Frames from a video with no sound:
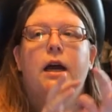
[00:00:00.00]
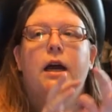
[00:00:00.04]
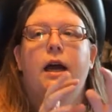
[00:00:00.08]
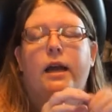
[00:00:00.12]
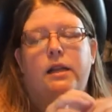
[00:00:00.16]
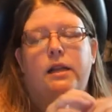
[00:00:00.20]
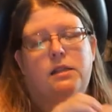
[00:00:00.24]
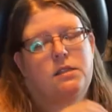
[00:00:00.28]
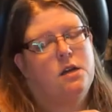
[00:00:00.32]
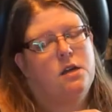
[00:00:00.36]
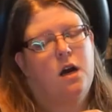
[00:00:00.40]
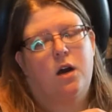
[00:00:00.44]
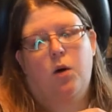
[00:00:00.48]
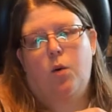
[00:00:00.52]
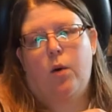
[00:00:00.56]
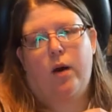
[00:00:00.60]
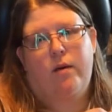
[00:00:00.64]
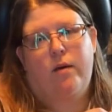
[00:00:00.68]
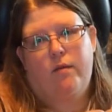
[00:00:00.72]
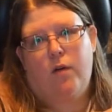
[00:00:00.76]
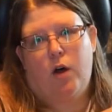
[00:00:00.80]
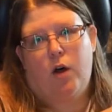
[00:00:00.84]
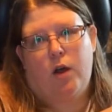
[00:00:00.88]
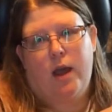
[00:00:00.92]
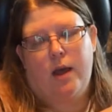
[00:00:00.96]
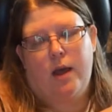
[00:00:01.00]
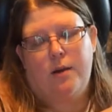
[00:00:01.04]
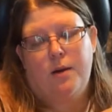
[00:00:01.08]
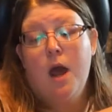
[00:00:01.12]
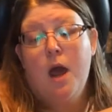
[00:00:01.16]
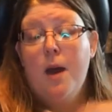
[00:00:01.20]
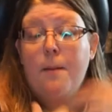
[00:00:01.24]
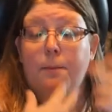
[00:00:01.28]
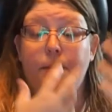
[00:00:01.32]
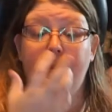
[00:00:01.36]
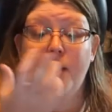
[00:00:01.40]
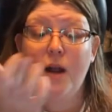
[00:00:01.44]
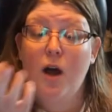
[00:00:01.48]
it's not quite fall yet,
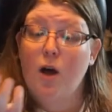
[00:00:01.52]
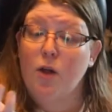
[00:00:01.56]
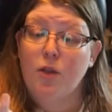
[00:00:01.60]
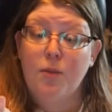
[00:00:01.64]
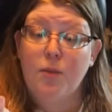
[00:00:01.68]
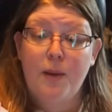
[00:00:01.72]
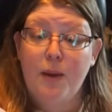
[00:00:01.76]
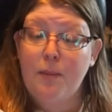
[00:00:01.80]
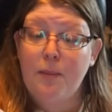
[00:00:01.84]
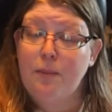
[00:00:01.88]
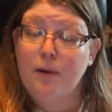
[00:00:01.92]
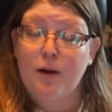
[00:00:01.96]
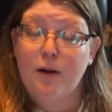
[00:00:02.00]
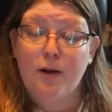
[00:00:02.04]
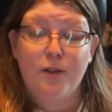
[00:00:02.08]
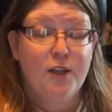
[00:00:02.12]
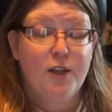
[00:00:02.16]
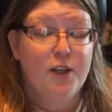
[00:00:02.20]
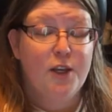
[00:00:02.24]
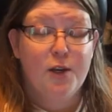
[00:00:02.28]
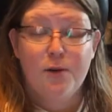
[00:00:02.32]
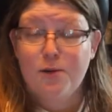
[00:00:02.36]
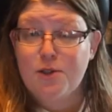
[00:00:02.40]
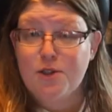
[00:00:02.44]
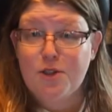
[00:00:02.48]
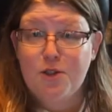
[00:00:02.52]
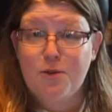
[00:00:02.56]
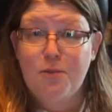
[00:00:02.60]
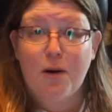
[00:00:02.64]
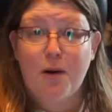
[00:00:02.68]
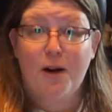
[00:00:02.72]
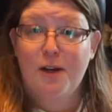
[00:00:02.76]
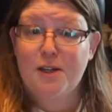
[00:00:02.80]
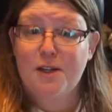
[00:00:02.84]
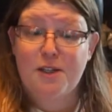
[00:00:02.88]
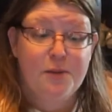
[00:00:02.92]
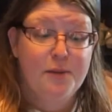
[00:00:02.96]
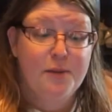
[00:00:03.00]
but all the people on the YouTube
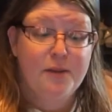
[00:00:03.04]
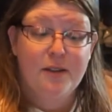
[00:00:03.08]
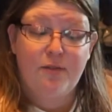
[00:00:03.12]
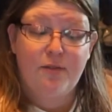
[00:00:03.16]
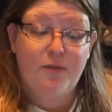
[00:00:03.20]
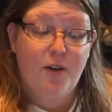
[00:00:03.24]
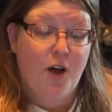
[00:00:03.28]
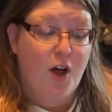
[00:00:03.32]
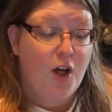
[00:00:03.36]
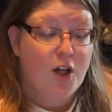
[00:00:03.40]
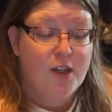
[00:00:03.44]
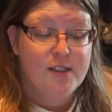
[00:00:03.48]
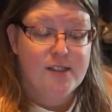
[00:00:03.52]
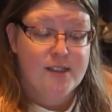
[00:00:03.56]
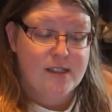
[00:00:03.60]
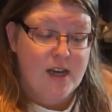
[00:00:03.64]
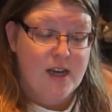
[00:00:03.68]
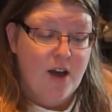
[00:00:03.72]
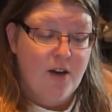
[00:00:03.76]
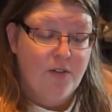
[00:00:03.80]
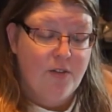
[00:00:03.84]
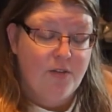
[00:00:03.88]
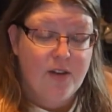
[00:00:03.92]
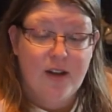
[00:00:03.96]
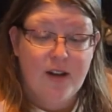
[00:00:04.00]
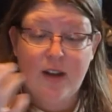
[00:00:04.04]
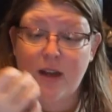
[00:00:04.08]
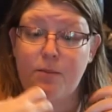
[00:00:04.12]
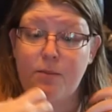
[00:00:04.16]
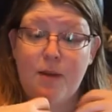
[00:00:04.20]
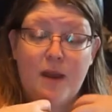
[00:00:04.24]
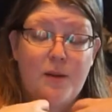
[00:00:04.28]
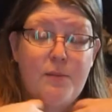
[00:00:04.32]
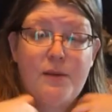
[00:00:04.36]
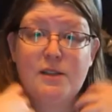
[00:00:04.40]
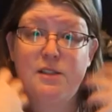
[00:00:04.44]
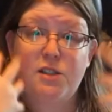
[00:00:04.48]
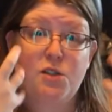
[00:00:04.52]
are doing the fall stuff, and it
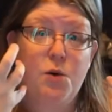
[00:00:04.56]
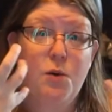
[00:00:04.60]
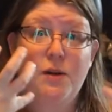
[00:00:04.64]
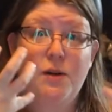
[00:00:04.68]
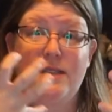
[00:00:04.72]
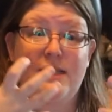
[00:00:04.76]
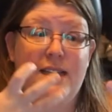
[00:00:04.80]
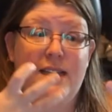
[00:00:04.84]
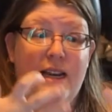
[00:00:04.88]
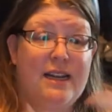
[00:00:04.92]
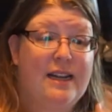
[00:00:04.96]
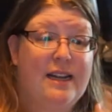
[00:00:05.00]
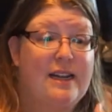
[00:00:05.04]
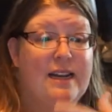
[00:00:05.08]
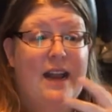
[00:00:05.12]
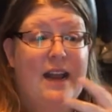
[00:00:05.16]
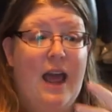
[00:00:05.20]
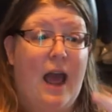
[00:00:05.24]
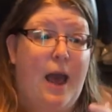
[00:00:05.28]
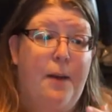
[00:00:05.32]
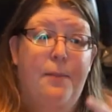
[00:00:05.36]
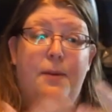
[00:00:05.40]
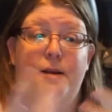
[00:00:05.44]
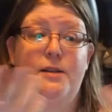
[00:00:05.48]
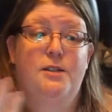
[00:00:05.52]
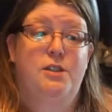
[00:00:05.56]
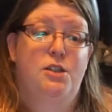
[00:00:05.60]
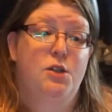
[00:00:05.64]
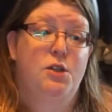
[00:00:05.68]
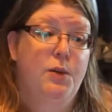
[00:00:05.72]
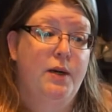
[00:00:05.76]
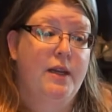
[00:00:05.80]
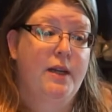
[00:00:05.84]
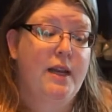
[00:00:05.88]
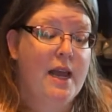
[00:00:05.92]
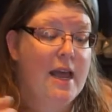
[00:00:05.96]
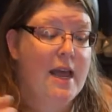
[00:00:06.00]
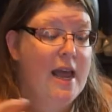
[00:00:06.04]
made me so excited and happy to do
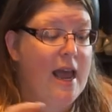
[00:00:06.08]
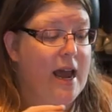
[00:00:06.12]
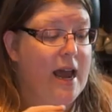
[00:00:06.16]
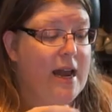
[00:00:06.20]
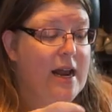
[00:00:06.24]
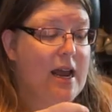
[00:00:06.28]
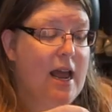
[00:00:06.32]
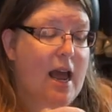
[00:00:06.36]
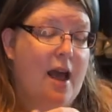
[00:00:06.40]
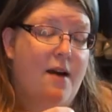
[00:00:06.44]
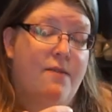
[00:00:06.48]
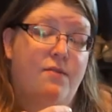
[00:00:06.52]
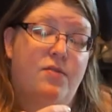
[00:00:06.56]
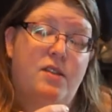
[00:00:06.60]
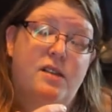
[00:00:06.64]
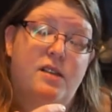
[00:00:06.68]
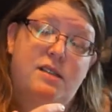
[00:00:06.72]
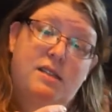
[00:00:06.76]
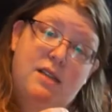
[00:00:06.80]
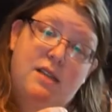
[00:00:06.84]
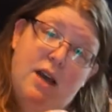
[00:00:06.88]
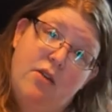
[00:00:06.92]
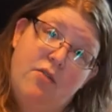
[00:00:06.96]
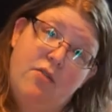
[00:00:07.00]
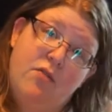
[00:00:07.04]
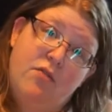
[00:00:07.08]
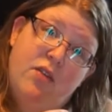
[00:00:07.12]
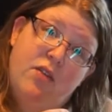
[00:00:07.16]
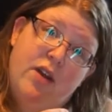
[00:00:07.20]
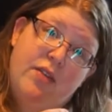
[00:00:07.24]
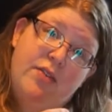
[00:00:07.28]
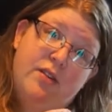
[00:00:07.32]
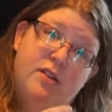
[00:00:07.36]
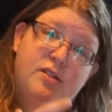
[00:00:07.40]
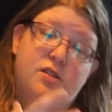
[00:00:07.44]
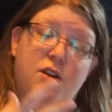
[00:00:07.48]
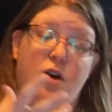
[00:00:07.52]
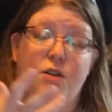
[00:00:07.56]
it. And I have the stuff,
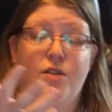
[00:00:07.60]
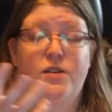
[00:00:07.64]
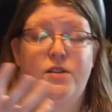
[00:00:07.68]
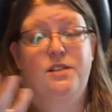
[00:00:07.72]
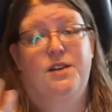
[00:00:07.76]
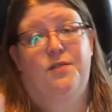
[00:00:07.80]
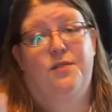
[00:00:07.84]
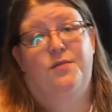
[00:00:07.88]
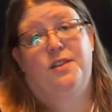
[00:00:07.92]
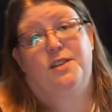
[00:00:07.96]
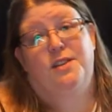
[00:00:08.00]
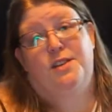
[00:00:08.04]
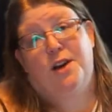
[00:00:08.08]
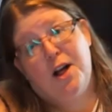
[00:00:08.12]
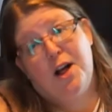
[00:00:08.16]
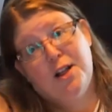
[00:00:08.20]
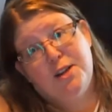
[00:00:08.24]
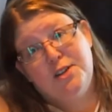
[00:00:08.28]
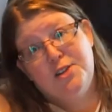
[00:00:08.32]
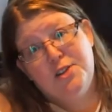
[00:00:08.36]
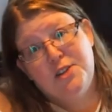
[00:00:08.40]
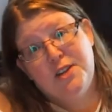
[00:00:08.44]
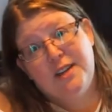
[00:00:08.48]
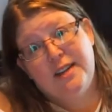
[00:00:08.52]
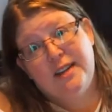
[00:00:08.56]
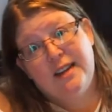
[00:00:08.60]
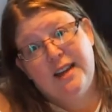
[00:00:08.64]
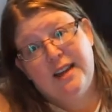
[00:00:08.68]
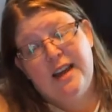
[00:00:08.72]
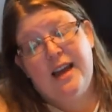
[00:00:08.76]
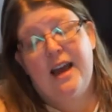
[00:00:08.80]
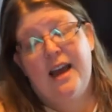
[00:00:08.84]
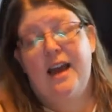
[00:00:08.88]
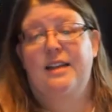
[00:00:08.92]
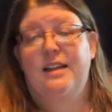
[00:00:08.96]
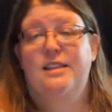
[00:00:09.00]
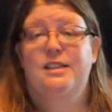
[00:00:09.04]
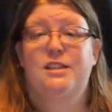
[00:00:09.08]
and there's all the stuff from Dollar Tree,
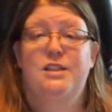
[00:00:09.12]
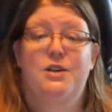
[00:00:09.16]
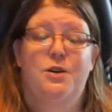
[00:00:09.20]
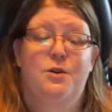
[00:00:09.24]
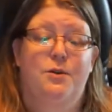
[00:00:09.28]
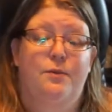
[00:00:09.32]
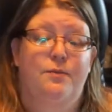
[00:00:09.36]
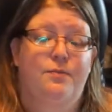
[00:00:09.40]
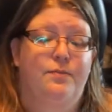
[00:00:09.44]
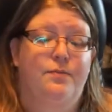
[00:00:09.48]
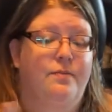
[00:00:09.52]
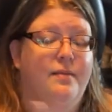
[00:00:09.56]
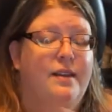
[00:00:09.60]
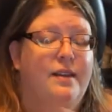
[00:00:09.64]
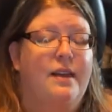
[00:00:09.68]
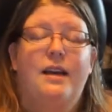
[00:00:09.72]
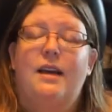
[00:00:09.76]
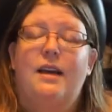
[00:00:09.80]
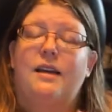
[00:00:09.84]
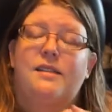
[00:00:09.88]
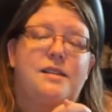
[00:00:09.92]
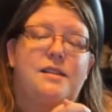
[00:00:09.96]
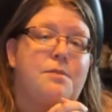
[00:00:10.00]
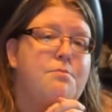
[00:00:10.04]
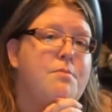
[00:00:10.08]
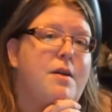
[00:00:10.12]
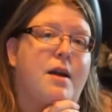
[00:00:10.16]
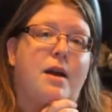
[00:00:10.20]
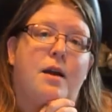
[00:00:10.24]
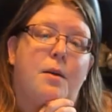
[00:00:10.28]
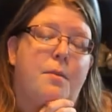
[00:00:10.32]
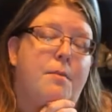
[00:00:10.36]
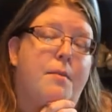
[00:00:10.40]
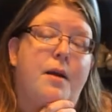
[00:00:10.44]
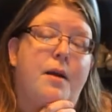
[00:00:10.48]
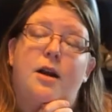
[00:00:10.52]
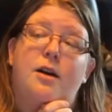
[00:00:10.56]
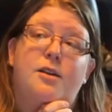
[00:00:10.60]
and so it's a
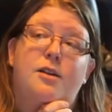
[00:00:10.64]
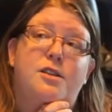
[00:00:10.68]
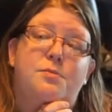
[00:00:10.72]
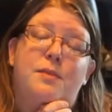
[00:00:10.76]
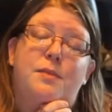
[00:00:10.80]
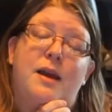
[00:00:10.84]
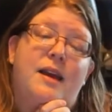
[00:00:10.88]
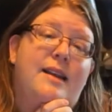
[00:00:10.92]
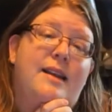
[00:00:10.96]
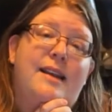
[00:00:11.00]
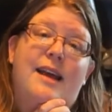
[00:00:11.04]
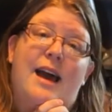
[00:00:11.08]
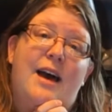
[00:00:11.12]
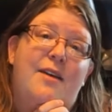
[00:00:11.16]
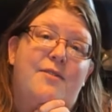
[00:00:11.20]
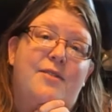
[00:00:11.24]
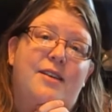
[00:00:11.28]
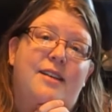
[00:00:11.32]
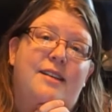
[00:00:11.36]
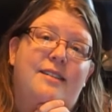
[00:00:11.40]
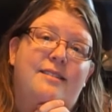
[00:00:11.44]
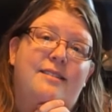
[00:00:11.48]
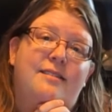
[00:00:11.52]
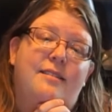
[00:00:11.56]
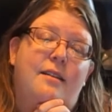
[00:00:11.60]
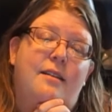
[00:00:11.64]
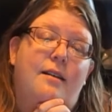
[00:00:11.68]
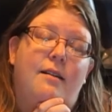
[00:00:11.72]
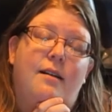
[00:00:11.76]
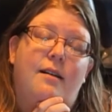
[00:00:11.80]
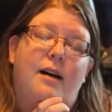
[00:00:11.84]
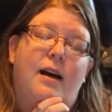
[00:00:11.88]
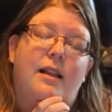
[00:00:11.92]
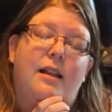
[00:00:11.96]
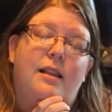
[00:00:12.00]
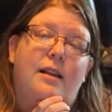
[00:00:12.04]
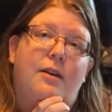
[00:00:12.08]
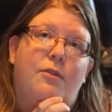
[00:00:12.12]
marriage made in heaven. Oh,
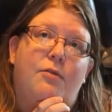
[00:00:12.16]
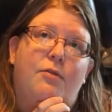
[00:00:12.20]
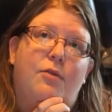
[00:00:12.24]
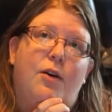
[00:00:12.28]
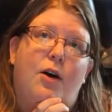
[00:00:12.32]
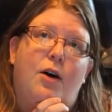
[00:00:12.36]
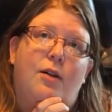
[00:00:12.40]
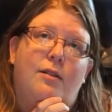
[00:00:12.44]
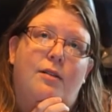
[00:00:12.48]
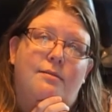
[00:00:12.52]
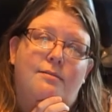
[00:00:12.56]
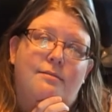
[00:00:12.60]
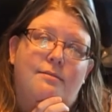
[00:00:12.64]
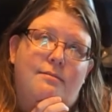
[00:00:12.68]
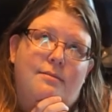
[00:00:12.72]
I love fall.